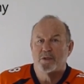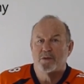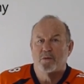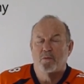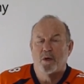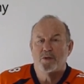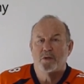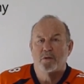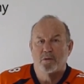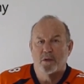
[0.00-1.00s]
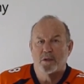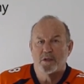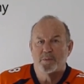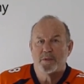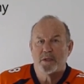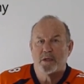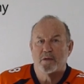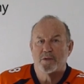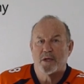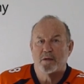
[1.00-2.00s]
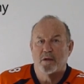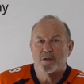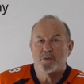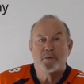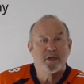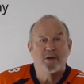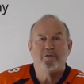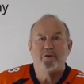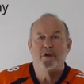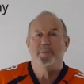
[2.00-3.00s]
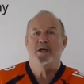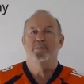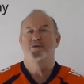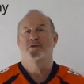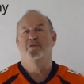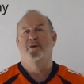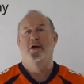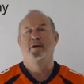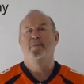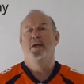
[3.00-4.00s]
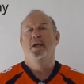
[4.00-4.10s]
So we want you to look at this particular technology. We'd love for you to become certified